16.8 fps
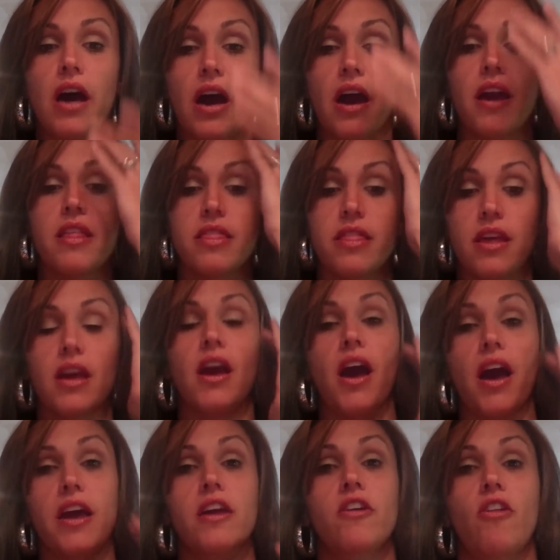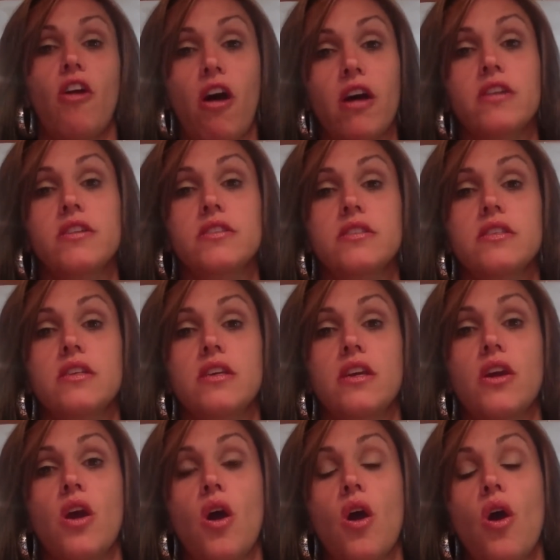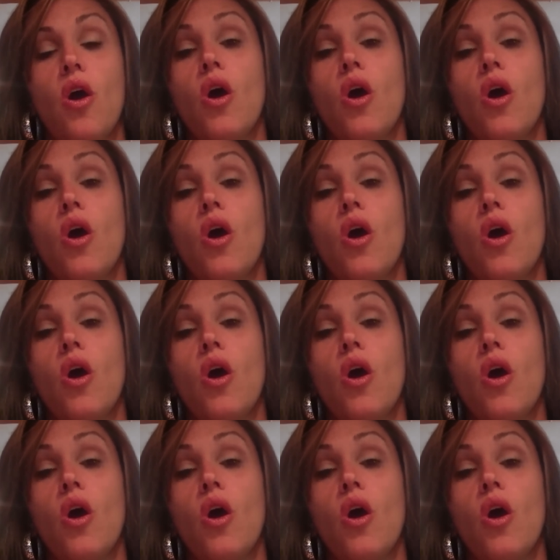I think I can honestly